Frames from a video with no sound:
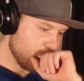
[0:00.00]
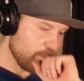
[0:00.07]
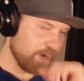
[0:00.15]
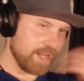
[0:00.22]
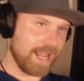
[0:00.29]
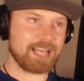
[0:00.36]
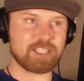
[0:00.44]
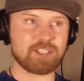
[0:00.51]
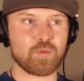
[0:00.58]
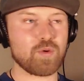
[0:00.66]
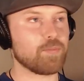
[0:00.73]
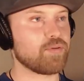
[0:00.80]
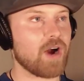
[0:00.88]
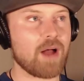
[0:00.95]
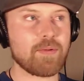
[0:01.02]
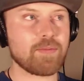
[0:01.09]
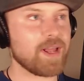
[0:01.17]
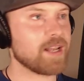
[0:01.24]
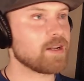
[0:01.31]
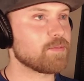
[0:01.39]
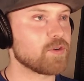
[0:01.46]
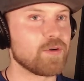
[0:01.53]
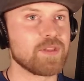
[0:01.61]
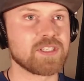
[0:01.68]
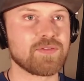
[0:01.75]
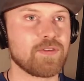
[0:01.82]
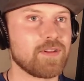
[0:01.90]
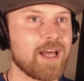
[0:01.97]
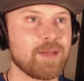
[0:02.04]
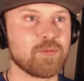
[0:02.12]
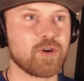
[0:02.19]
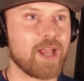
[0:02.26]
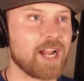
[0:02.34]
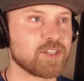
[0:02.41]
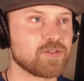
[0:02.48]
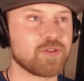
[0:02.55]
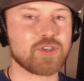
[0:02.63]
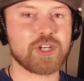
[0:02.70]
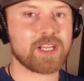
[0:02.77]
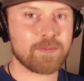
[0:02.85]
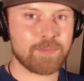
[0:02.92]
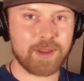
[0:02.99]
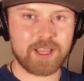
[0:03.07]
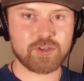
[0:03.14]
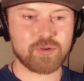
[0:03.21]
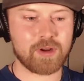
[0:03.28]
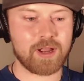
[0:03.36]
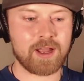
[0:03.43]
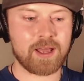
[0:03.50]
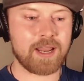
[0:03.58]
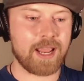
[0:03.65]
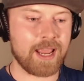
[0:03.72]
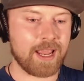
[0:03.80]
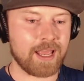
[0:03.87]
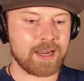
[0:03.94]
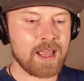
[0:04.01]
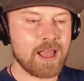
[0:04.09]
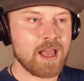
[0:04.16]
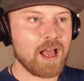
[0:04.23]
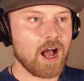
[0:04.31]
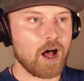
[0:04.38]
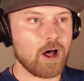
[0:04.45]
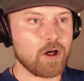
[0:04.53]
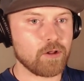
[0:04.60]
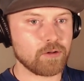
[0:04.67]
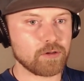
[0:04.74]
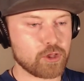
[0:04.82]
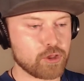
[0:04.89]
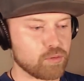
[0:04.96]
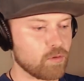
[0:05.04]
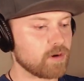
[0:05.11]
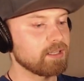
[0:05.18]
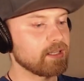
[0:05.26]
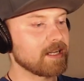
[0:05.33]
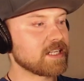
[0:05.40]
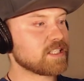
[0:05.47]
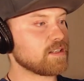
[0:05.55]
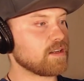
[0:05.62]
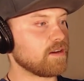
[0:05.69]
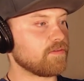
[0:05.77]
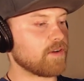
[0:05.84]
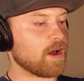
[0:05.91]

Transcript: But yeah, so we'll probably end up doing this full album reaction. So check the Patreon, and I'll throw a list of